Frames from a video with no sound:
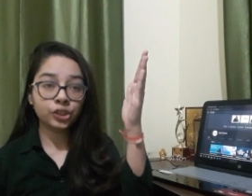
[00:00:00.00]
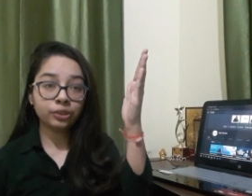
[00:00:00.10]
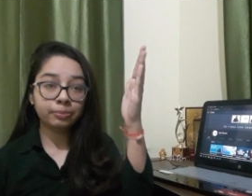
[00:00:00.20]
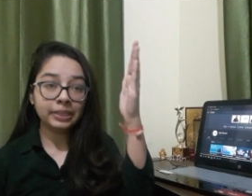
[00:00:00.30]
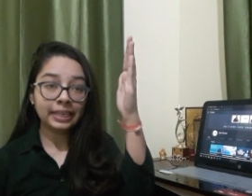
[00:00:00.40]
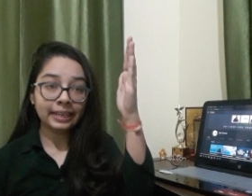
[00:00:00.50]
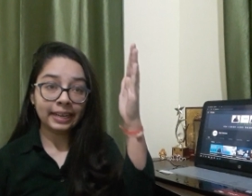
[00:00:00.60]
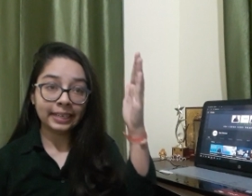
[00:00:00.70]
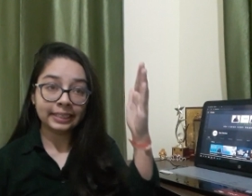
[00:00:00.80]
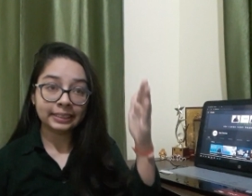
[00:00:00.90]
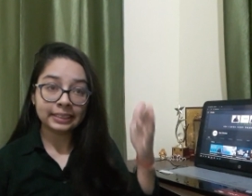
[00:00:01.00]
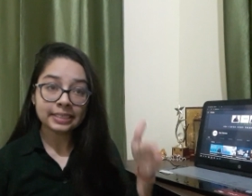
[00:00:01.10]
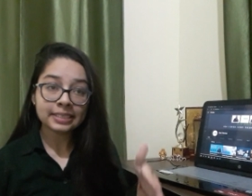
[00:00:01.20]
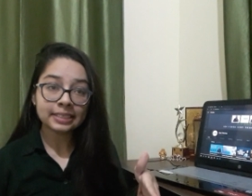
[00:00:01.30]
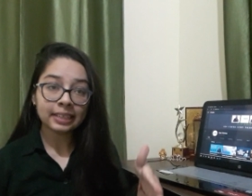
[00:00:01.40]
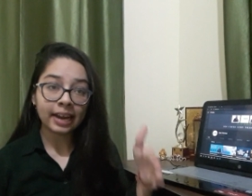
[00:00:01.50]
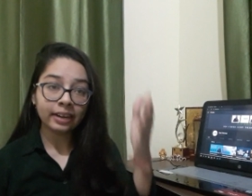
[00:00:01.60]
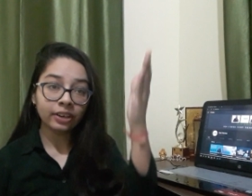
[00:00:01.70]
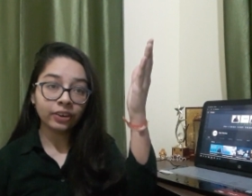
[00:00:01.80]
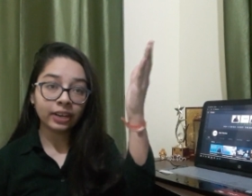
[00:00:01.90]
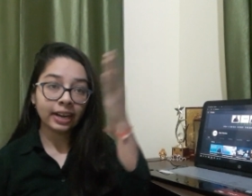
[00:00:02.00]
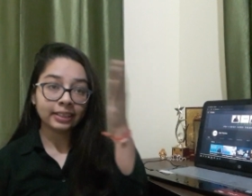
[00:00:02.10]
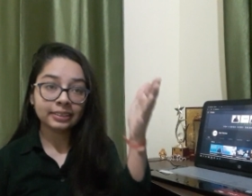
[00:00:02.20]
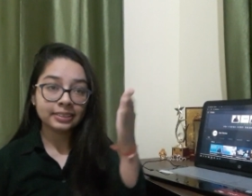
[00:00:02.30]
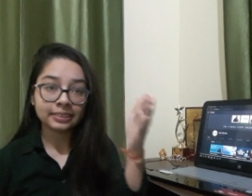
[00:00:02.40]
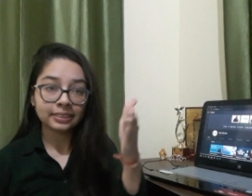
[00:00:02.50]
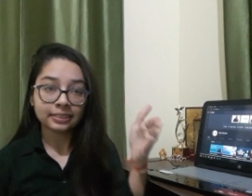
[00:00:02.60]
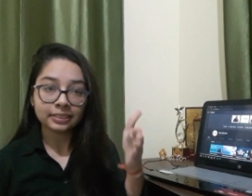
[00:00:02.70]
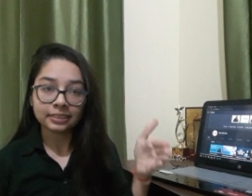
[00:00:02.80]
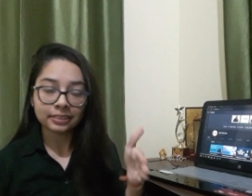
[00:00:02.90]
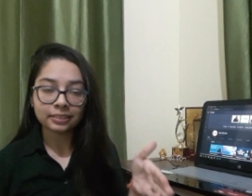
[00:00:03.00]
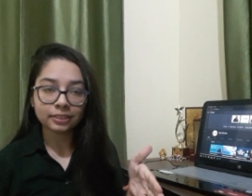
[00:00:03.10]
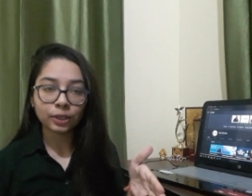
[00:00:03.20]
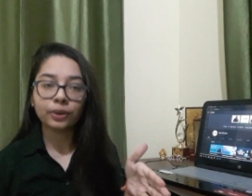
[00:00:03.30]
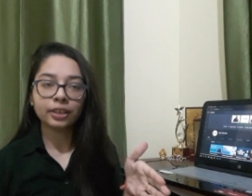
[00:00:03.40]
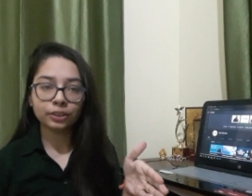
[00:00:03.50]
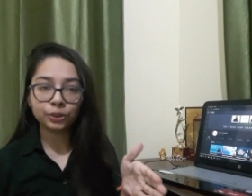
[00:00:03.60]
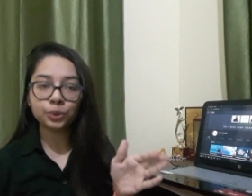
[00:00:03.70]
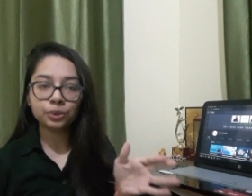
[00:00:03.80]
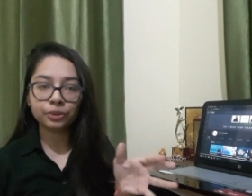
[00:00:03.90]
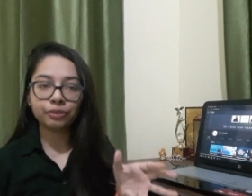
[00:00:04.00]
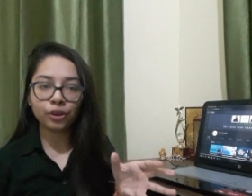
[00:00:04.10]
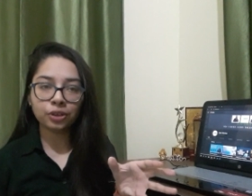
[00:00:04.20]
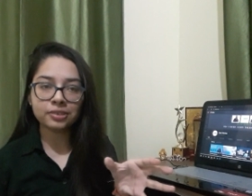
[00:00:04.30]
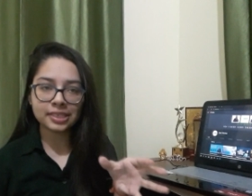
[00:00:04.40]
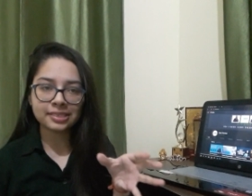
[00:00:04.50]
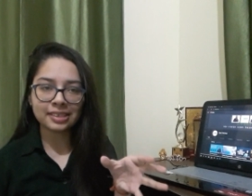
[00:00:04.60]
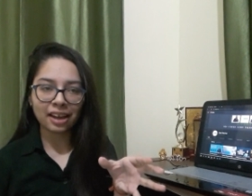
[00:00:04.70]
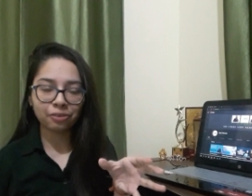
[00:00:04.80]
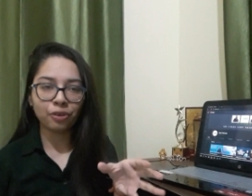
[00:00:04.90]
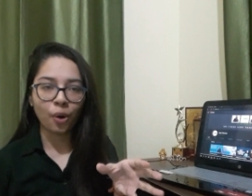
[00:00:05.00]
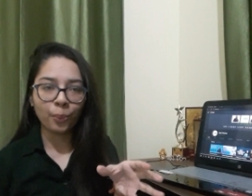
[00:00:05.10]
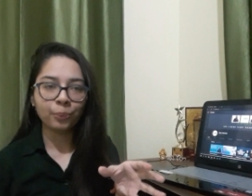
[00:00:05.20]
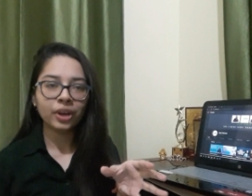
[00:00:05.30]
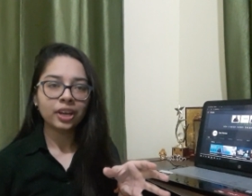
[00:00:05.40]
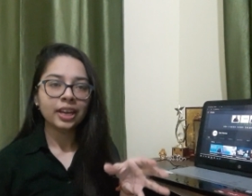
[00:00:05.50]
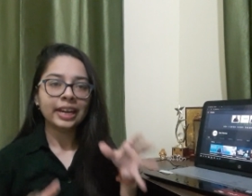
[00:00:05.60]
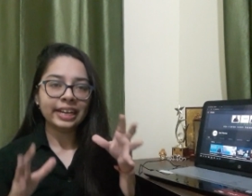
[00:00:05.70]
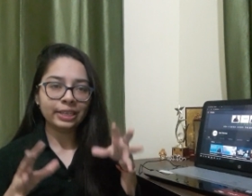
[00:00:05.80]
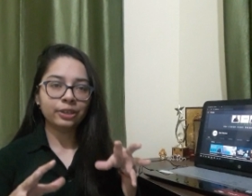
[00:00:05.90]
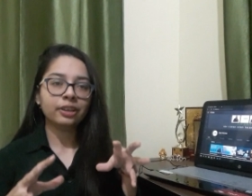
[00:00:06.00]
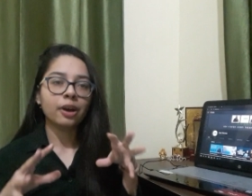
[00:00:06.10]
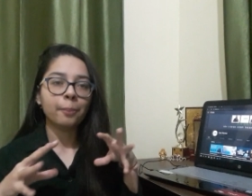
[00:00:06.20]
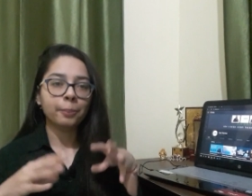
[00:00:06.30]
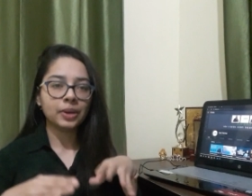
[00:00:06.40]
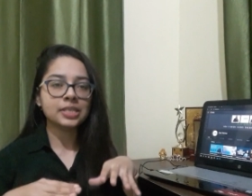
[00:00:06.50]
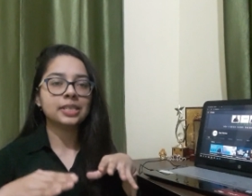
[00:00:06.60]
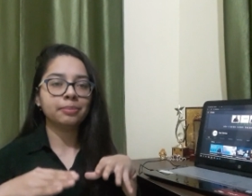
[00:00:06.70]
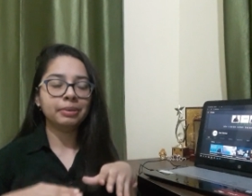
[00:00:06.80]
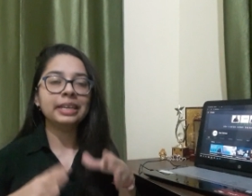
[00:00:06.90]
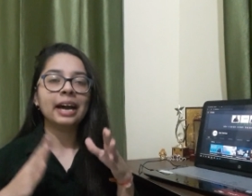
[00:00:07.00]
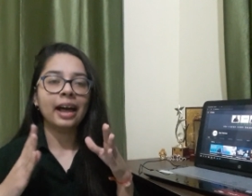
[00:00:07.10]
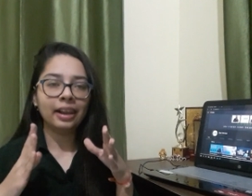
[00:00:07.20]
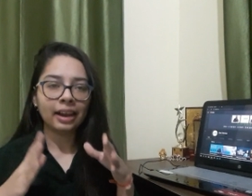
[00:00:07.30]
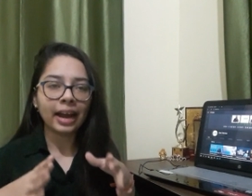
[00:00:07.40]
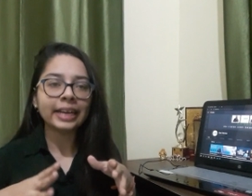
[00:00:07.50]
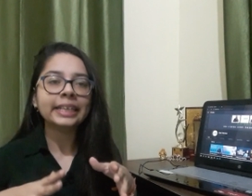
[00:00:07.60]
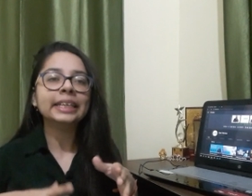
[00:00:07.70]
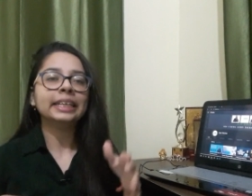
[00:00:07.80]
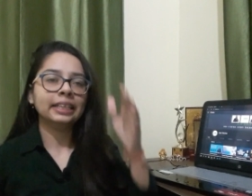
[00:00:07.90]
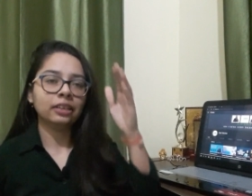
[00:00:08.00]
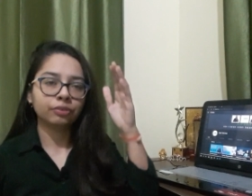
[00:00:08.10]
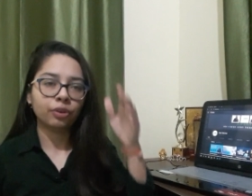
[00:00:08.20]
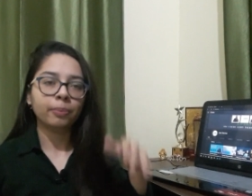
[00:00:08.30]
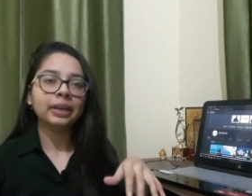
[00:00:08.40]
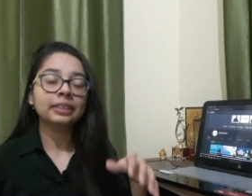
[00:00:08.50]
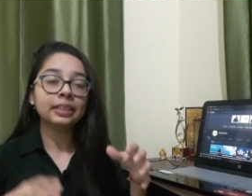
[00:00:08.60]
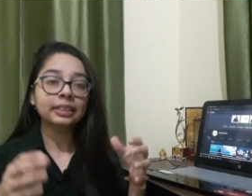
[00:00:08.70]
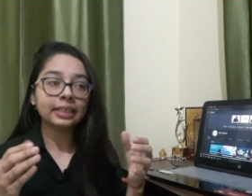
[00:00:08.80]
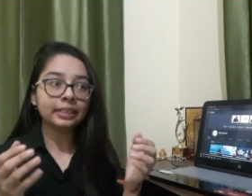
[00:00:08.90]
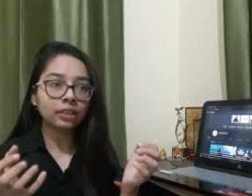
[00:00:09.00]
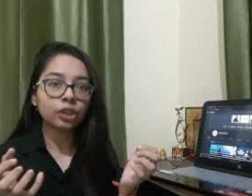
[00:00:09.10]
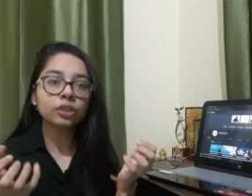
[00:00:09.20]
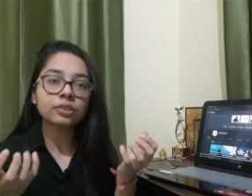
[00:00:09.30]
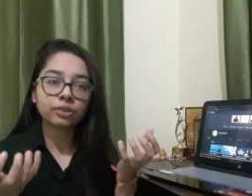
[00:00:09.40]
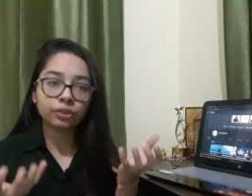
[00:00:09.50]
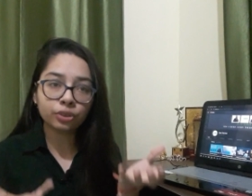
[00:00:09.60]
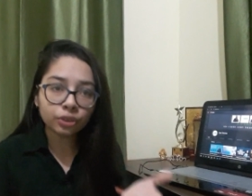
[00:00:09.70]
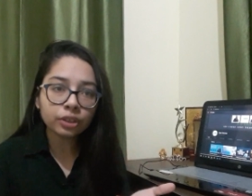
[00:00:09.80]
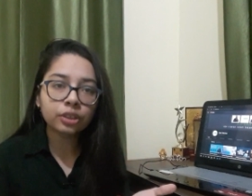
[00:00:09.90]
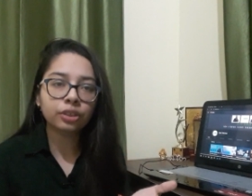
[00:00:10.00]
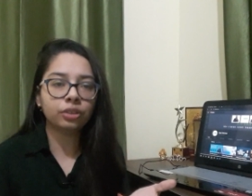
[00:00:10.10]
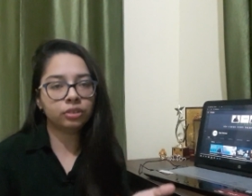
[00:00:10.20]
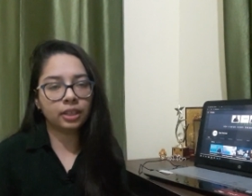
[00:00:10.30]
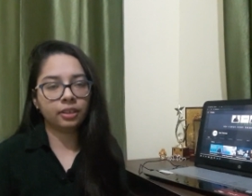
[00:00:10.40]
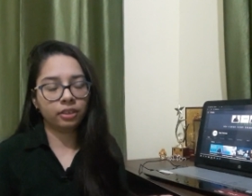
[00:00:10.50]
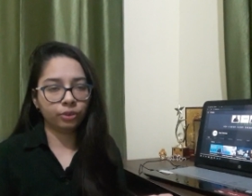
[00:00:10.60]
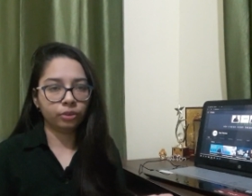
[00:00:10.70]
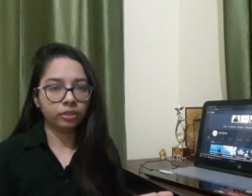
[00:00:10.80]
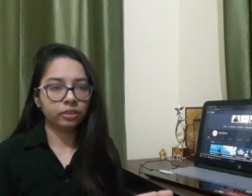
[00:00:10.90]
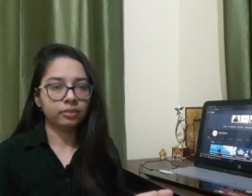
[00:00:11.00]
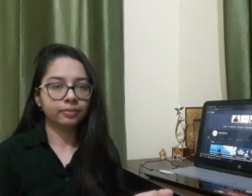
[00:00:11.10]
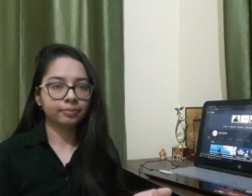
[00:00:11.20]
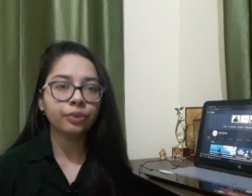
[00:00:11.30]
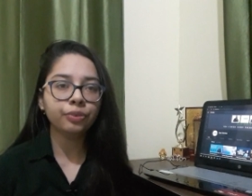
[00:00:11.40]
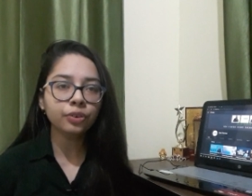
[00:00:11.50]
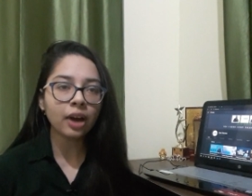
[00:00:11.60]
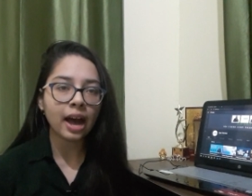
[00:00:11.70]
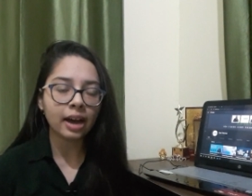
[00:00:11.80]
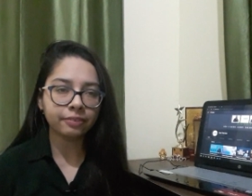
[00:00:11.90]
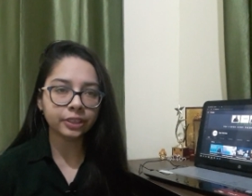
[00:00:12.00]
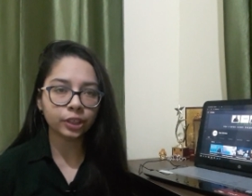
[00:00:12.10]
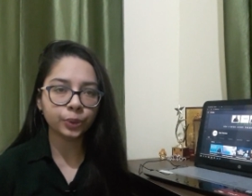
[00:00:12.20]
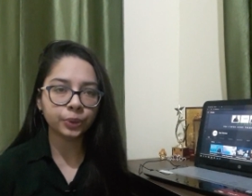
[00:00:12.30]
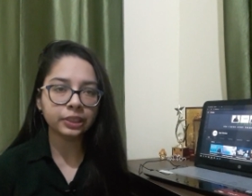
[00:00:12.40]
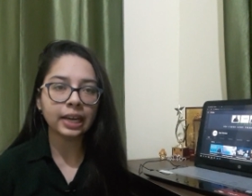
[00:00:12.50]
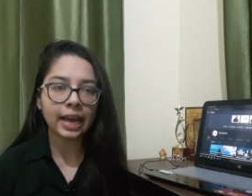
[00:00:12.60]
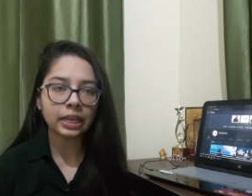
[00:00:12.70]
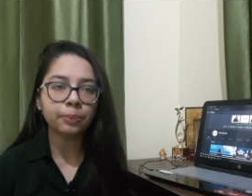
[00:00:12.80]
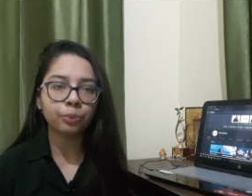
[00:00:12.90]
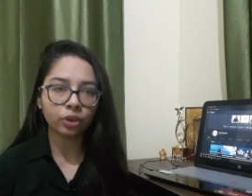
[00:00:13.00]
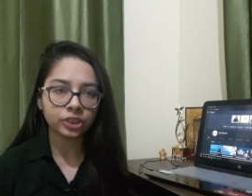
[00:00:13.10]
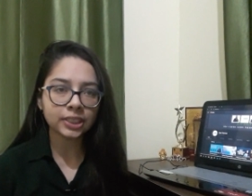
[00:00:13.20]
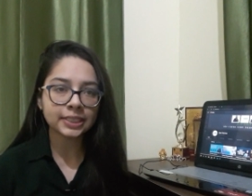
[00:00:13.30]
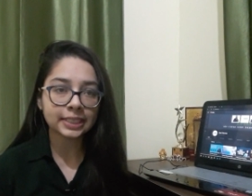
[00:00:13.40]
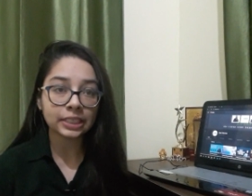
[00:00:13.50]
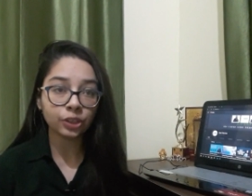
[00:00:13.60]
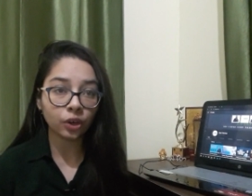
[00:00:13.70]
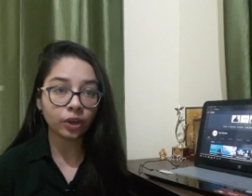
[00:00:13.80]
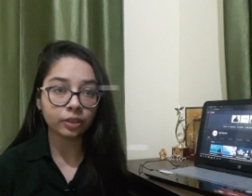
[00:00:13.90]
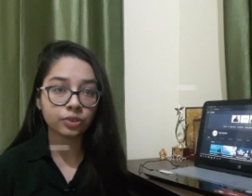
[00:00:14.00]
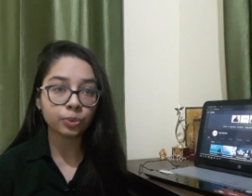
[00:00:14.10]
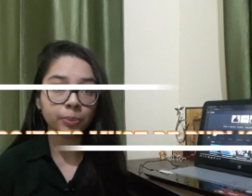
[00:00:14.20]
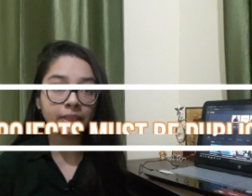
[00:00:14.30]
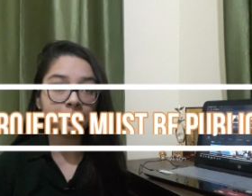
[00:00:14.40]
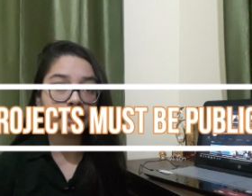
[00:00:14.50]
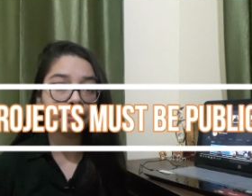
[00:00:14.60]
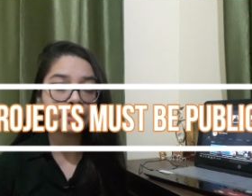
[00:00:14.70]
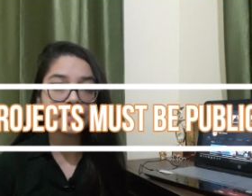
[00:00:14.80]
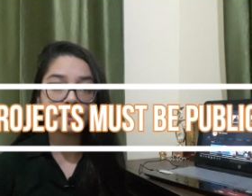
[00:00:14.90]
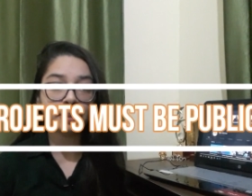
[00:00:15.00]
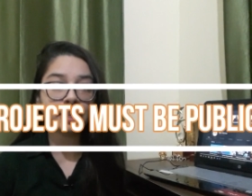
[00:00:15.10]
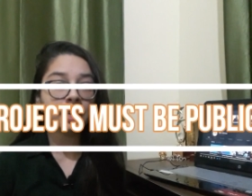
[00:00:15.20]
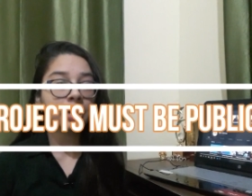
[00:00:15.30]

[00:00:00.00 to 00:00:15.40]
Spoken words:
should be like this and not like this. Okay, don't follow zigzag form. It must be aligned in a format that it looks good to the recruiter. If you have included any projects in your resume, they must be